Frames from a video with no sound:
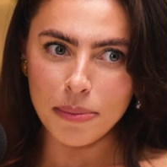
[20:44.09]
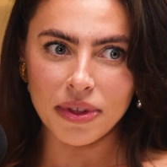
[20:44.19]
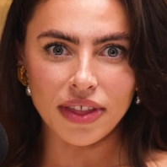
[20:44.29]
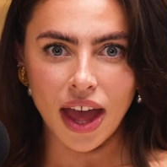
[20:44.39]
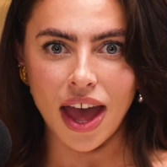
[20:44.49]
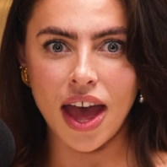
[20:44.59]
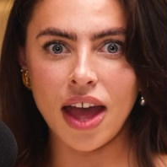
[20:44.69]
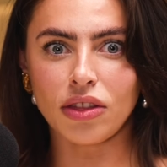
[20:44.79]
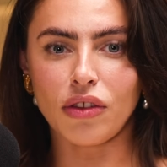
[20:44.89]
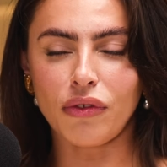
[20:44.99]
But
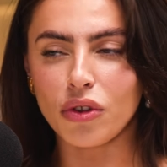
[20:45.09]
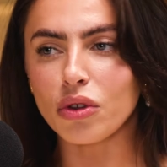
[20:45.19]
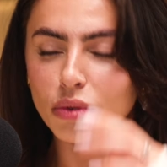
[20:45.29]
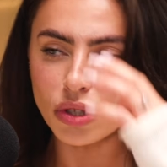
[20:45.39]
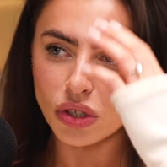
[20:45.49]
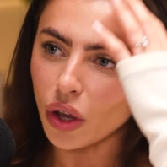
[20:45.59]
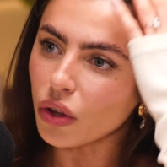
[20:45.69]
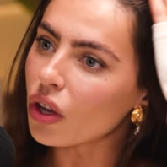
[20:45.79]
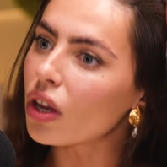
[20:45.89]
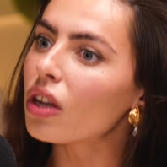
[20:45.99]
the food was so
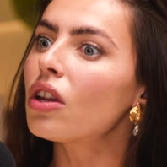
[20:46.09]
good.